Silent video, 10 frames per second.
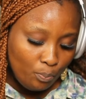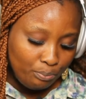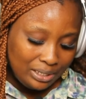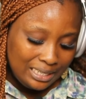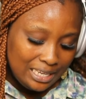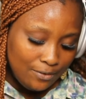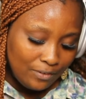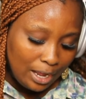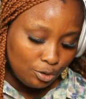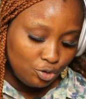believe
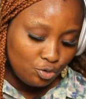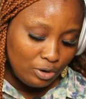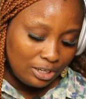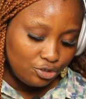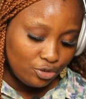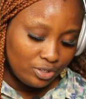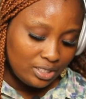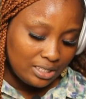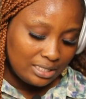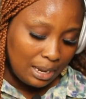and do
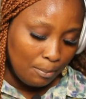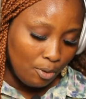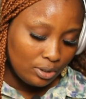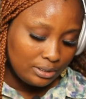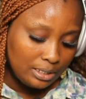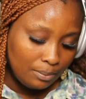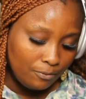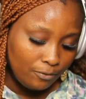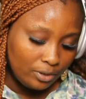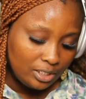righteousness among them
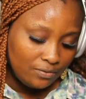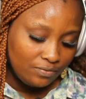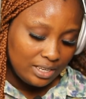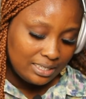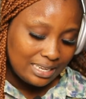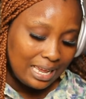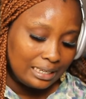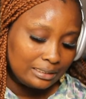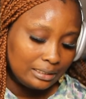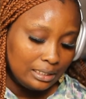forgiveness and